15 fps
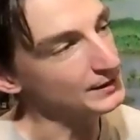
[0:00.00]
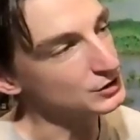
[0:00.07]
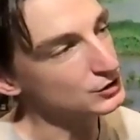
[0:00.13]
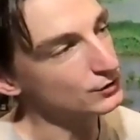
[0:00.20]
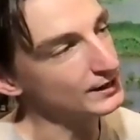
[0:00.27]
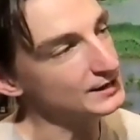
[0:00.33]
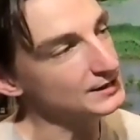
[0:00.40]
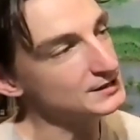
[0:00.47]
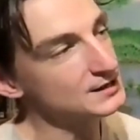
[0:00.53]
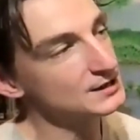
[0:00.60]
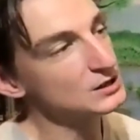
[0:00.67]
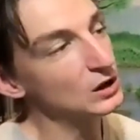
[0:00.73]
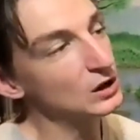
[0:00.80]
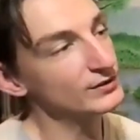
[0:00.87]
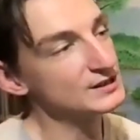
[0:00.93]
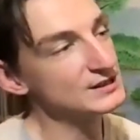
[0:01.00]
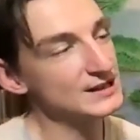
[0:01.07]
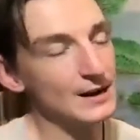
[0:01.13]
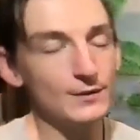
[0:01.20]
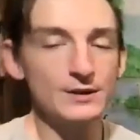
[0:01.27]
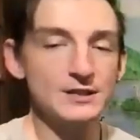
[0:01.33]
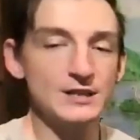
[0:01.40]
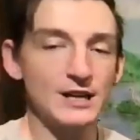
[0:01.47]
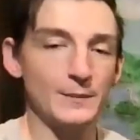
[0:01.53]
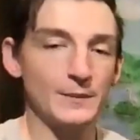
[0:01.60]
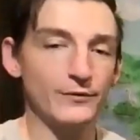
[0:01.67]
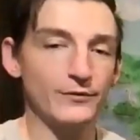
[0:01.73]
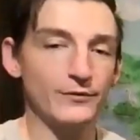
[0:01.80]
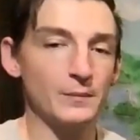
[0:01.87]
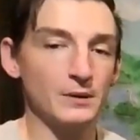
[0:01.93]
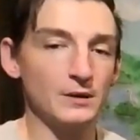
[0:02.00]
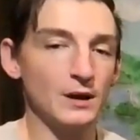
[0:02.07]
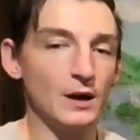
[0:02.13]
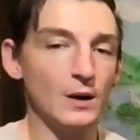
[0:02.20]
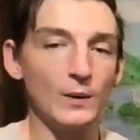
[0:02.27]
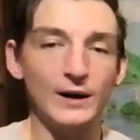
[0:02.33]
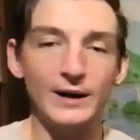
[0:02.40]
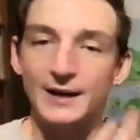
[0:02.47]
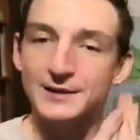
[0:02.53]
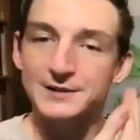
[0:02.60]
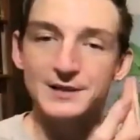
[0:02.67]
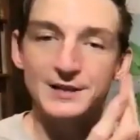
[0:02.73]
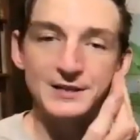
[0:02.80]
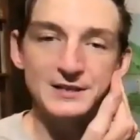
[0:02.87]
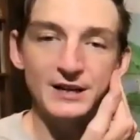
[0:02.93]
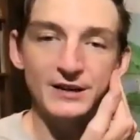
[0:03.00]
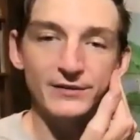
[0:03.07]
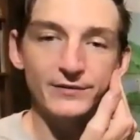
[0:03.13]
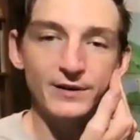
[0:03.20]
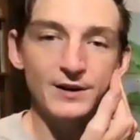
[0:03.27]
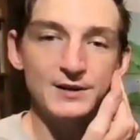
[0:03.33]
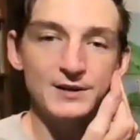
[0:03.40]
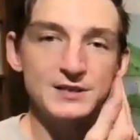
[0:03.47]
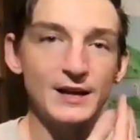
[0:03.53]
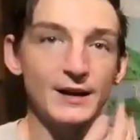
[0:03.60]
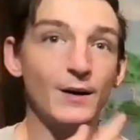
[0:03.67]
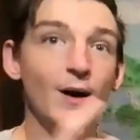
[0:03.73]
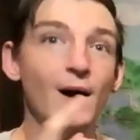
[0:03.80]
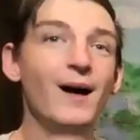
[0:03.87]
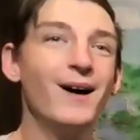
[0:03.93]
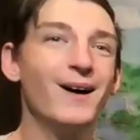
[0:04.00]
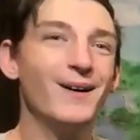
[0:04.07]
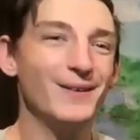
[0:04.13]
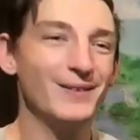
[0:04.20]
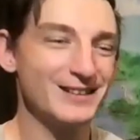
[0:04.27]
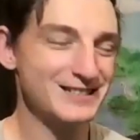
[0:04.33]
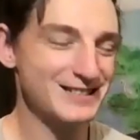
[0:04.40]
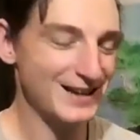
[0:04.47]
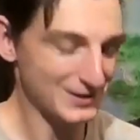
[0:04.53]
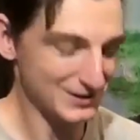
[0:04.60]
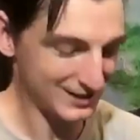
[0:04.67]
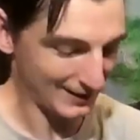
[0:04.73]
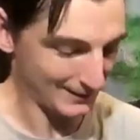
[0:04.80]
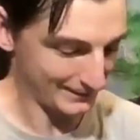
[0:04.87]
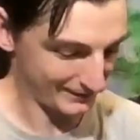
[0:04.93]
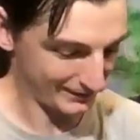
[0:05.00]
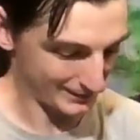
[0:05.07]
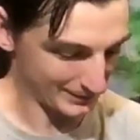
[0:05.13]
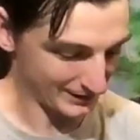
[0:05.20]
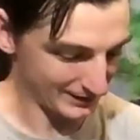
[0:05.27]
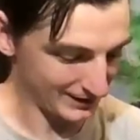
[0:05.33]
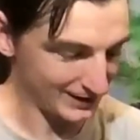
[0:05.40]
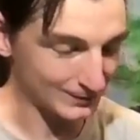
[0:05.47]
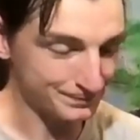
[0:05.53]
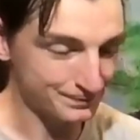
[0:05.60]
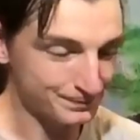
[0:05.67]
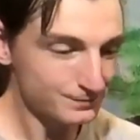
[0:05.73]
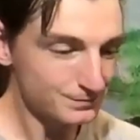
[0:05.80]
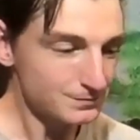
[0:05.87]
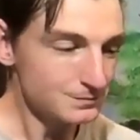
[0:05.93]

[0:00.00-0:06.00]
up in trees. So if a sound is coming from below and hits this ear first, they go, oh, the sound's coming from below.